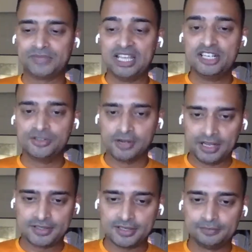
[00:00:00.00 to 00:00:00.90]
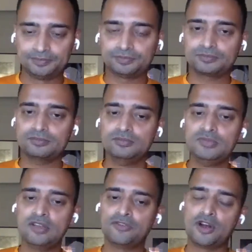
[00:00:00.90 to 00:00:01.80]
interest
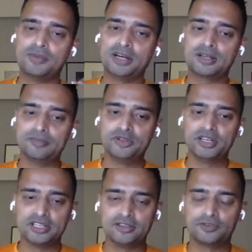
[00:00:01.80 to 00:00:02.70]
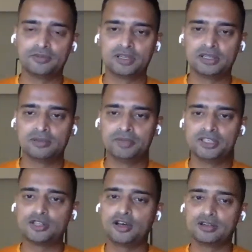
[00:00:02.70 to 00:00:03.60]
from our community, from the
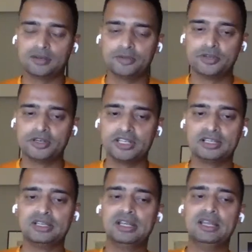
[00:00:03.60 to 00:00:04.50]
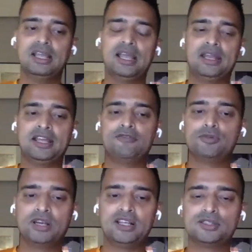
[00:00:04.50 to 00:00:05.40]
BizThon community, and
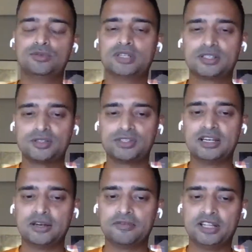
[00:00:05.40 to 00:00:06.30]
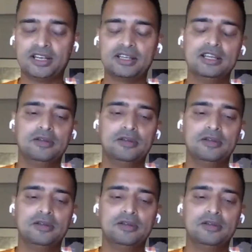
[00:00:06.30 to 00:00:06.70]
everyone else who's associated with it.